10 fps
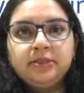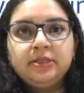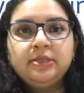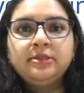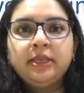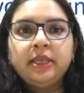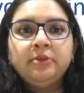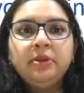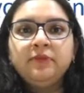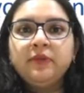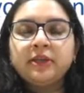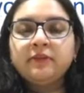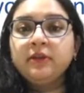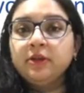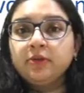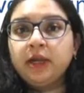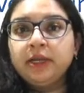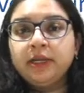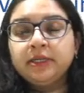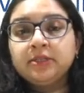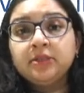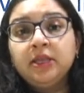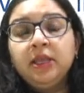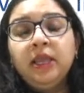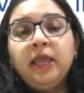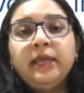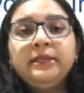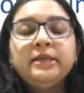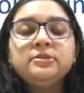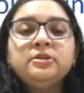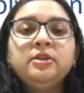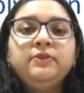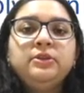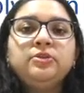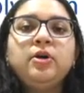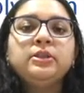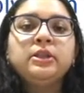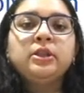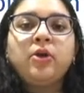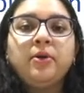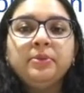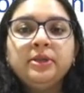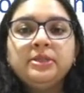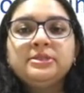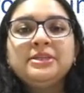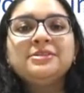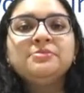disease, there can be infective endocarditis. And yesterday we saw that the commonest is